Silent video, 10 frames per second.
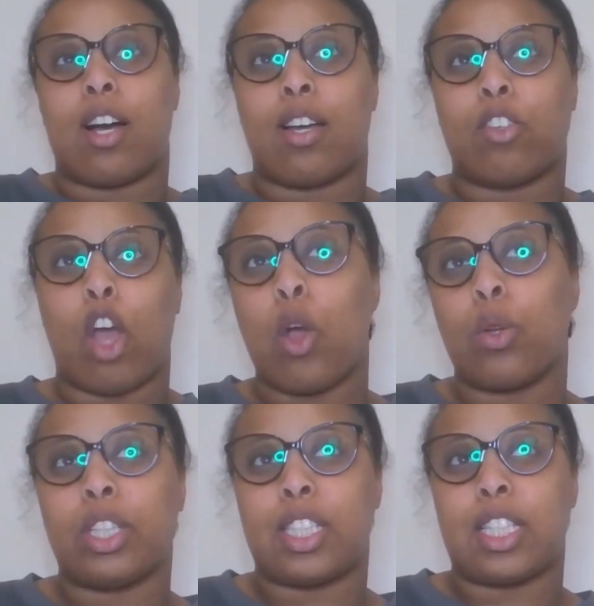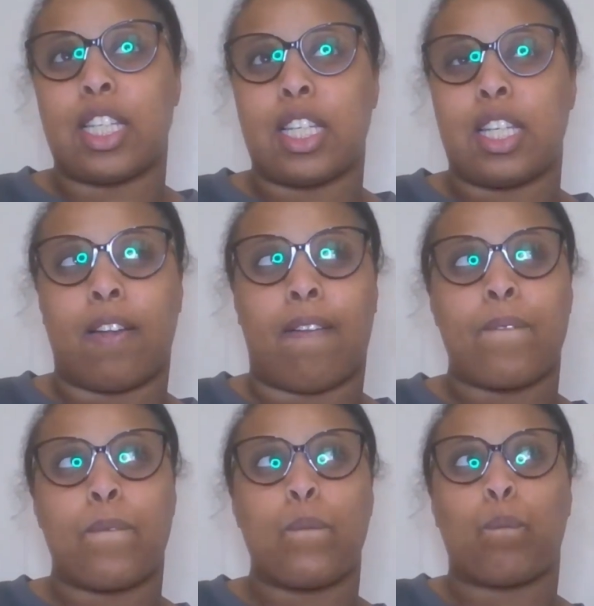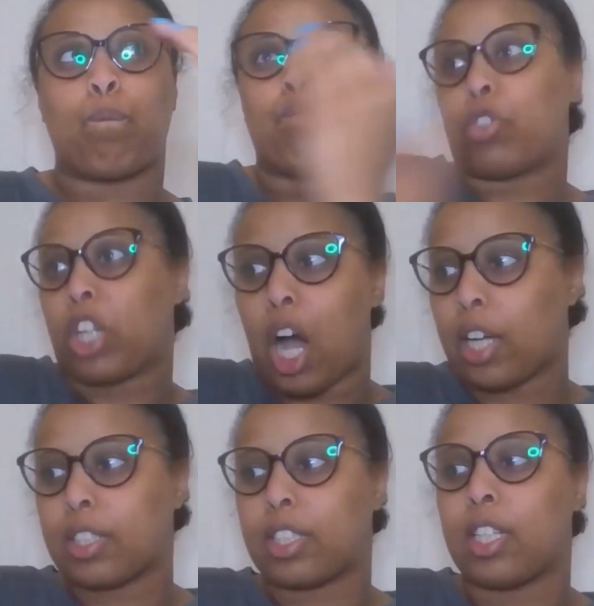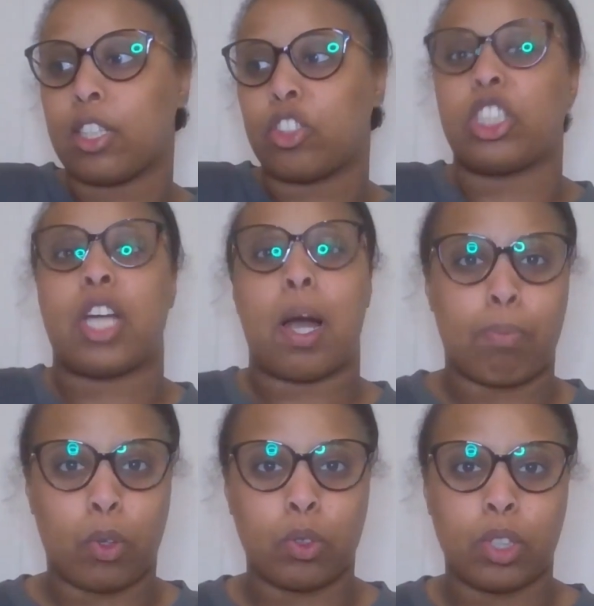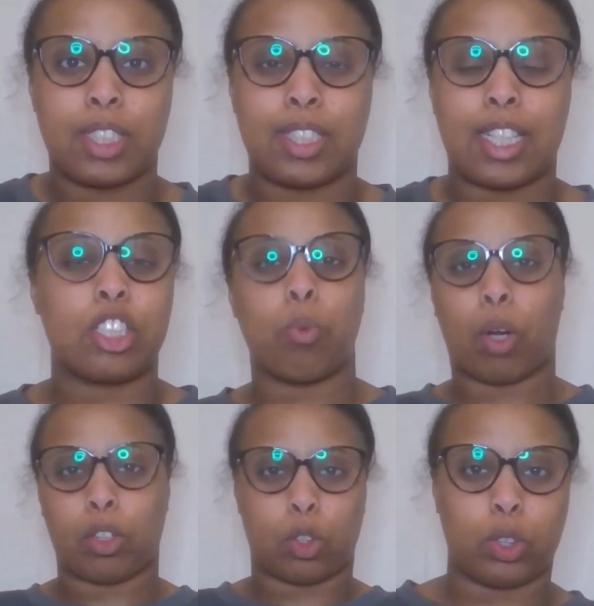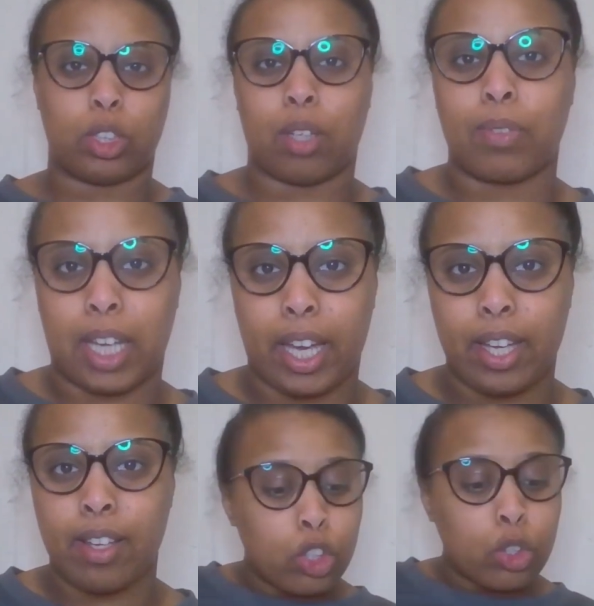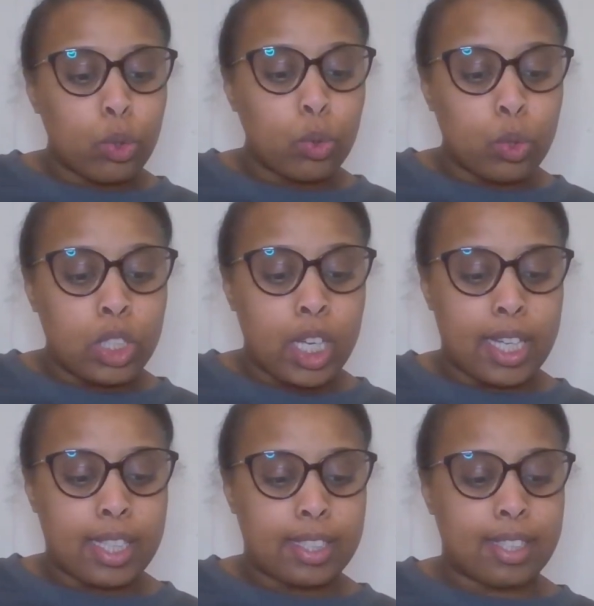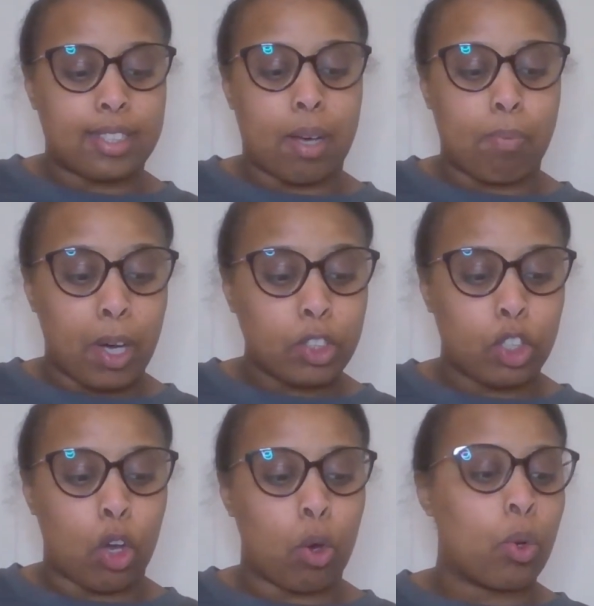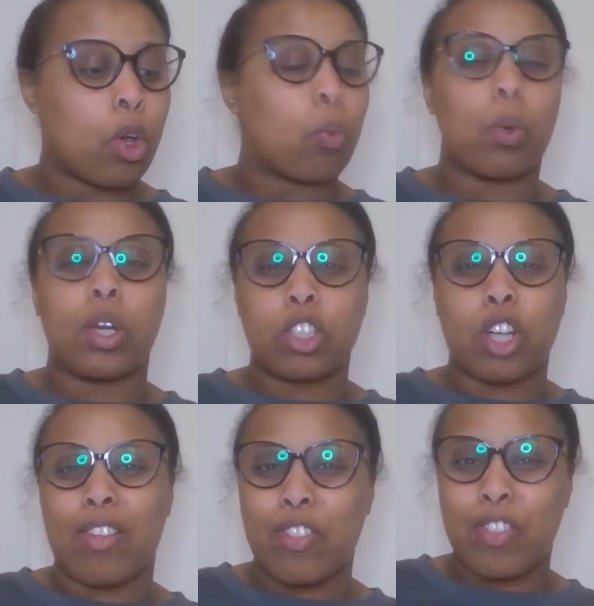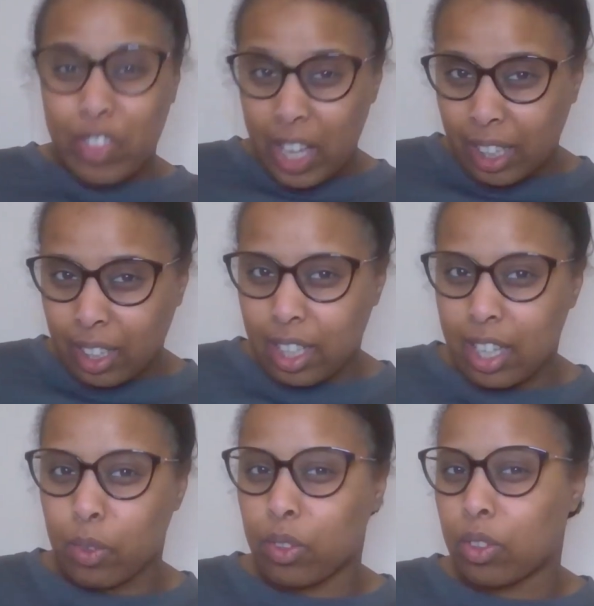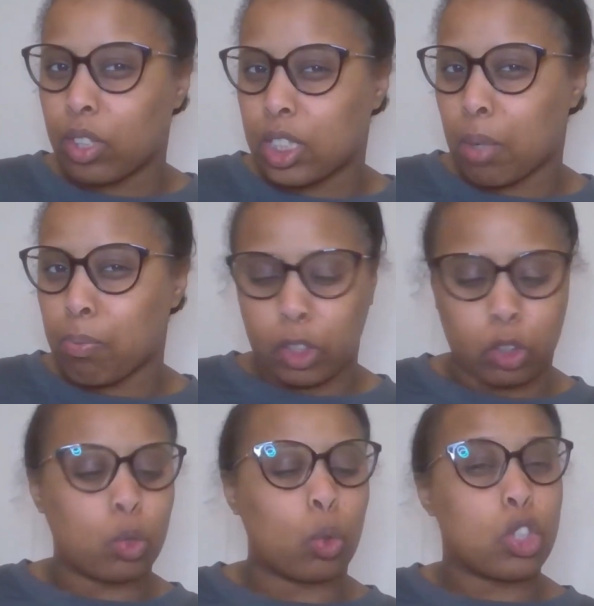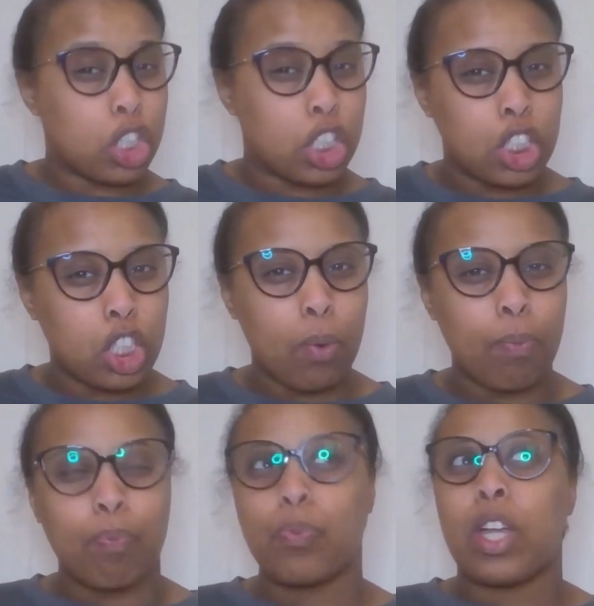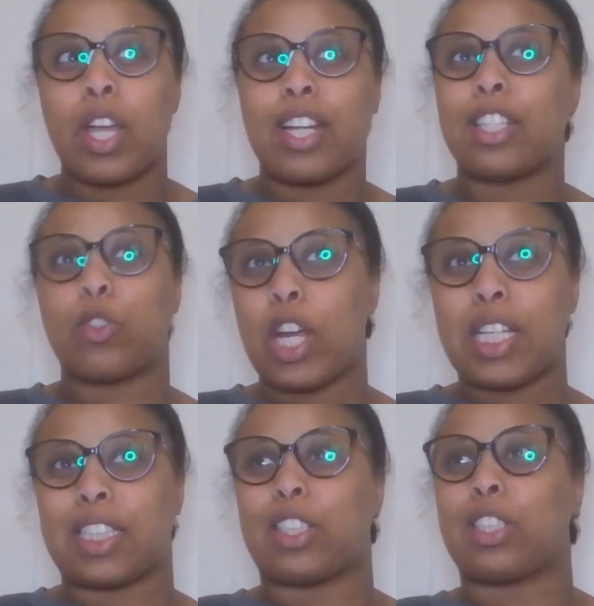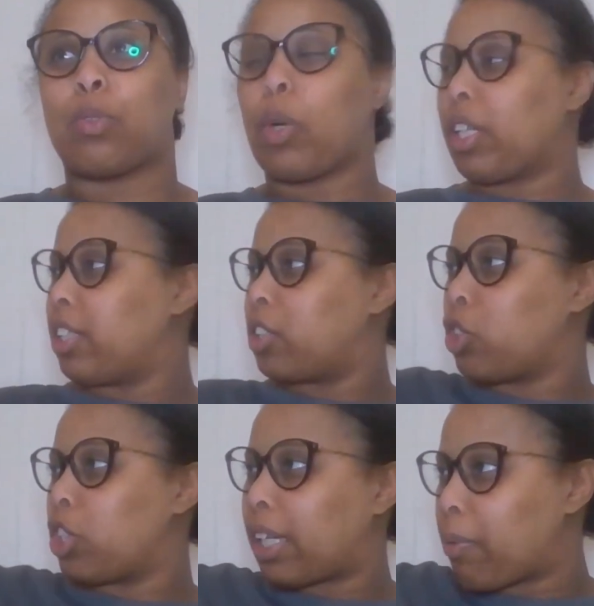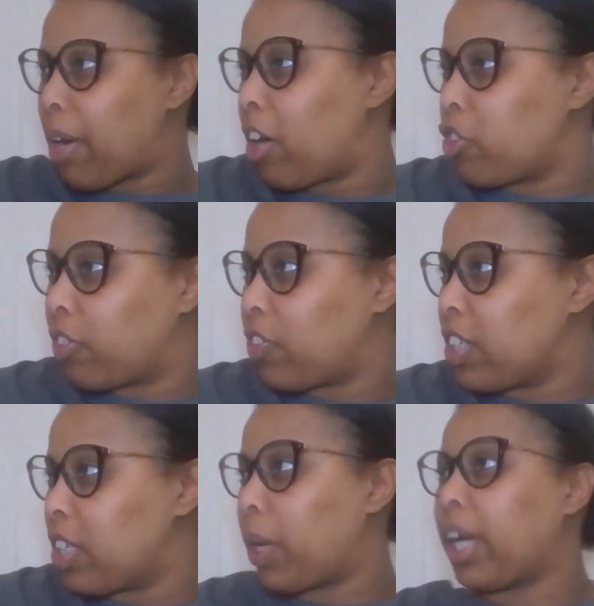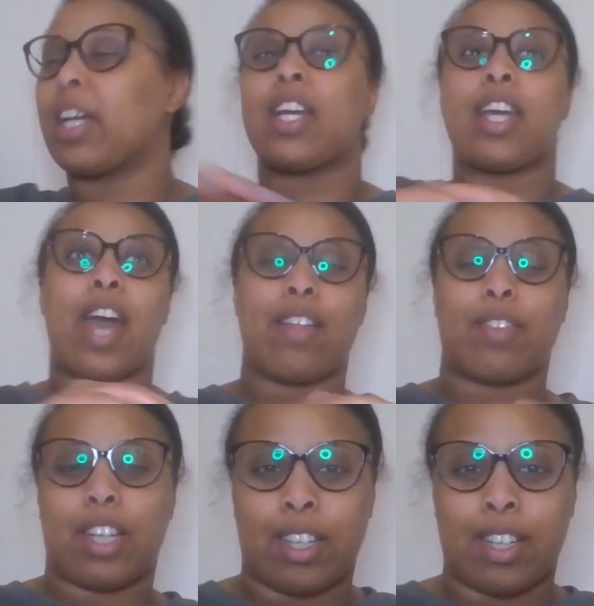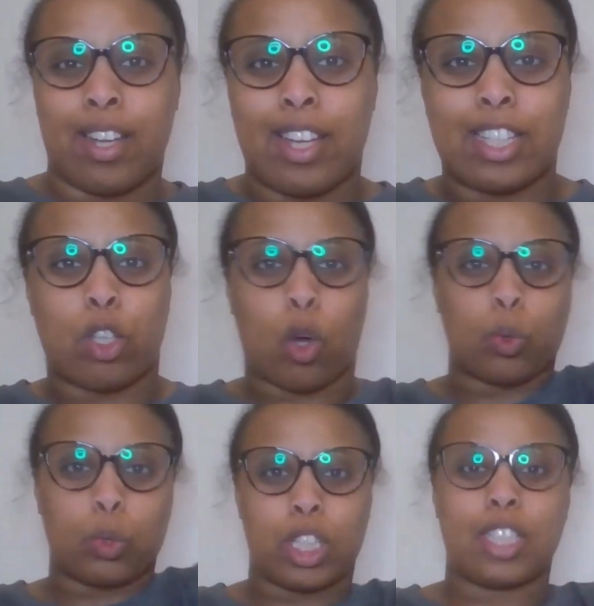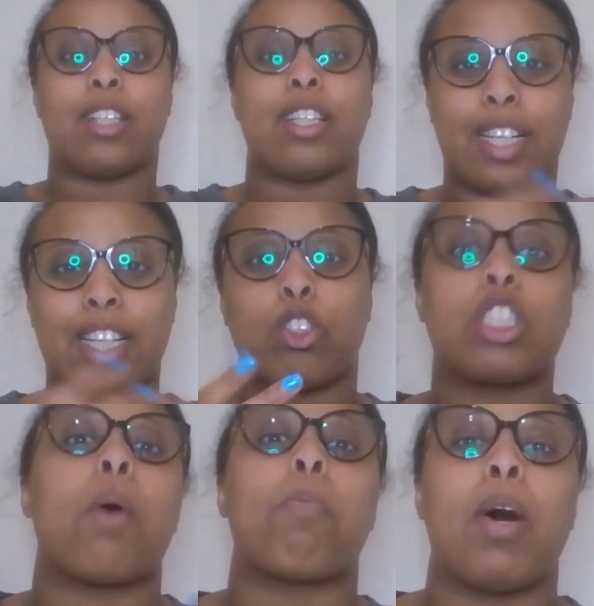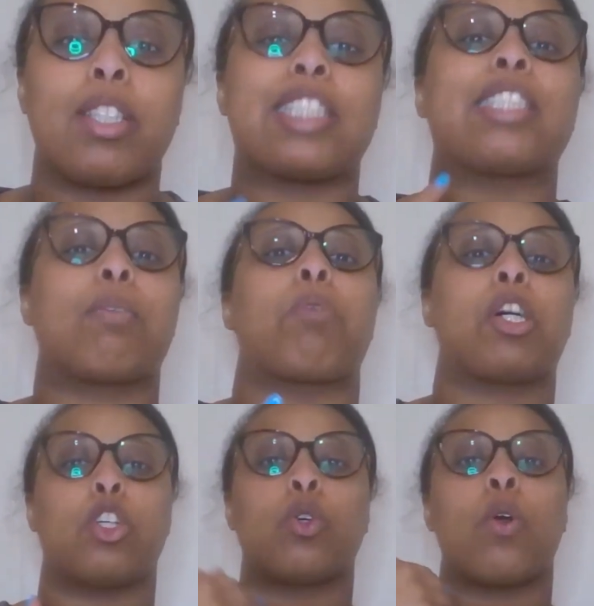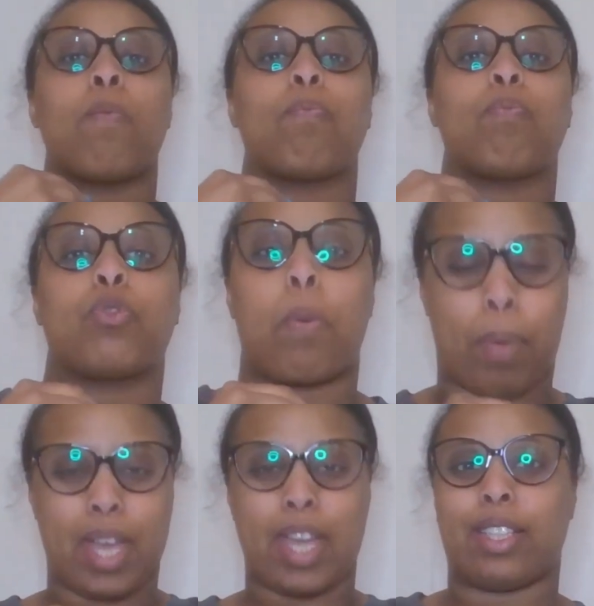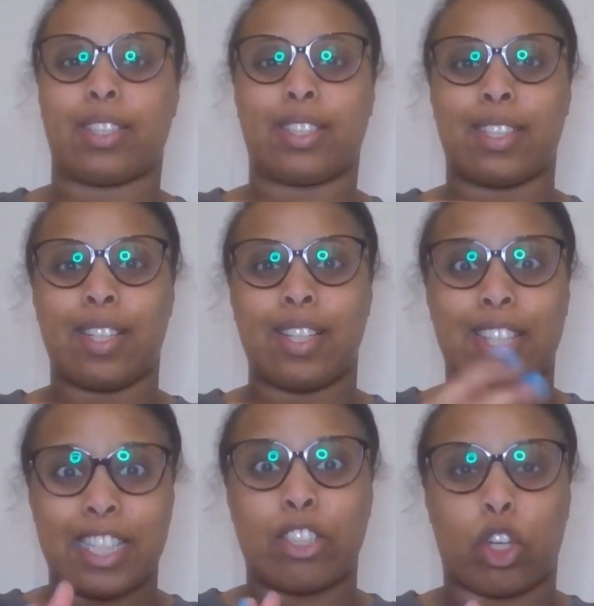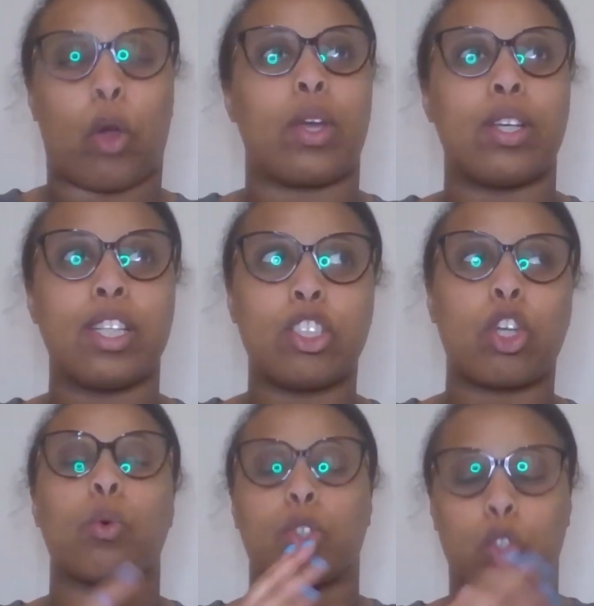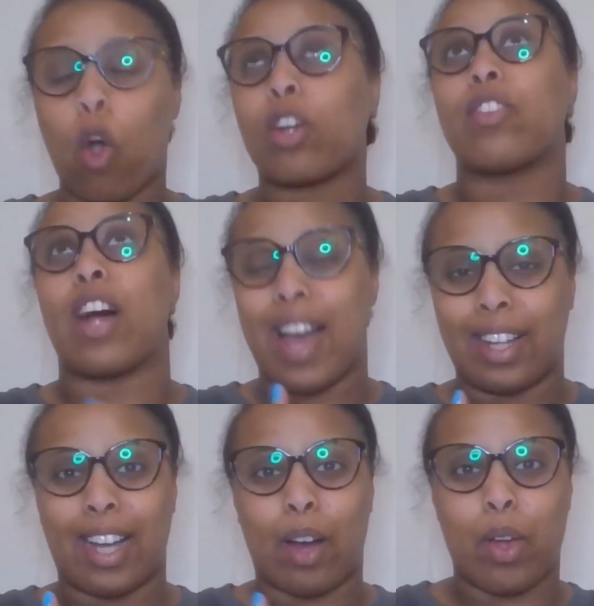Not only did he cut Jidambo, essentially, while he was holding up the gate, used his Zanbakuto, which I think his Zanbakuto is called Shinzo. And it's crazy because he stood like about 100 feet away, and then he literally commanded his Zanbakuto to pierce Ichigo. Ichigo was knocked the hell out.